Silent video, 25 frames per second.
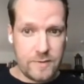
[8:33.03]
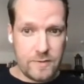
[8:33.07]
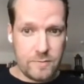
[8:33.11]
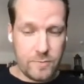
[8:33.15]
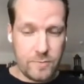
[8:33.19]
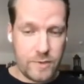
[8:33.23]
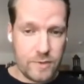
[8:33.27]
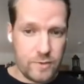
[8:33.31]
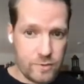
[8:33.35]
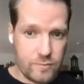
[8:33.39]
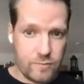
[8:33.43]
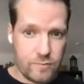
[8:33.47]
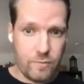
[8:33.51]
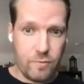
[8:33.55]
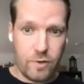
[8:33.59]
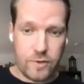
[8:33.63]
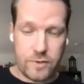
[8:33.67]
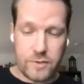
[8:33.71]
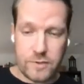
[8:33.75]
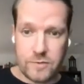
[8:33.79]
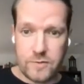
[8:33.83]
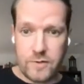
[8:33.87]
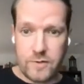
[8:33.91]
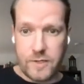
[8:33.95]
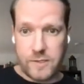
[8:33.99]
Because we
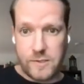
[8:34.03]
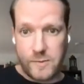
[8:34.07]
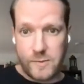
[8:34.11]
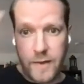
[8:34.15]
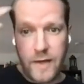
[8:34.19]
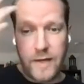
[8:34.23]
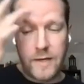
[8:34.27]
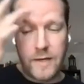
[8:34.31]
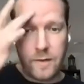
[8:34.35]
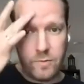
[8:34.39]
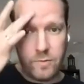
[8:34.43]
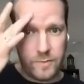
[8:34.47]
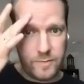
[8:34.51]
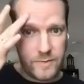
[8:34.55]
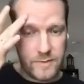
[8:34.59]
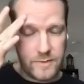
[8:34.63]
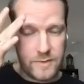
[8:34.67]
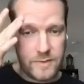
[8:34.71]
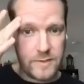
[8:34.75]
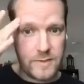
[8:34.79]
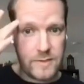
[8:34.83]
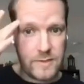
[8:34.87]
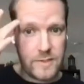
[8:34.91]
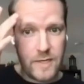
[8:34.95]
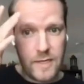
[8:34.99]
wanted to expand our
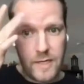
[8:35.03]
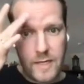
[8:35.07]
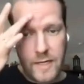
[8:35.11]
business.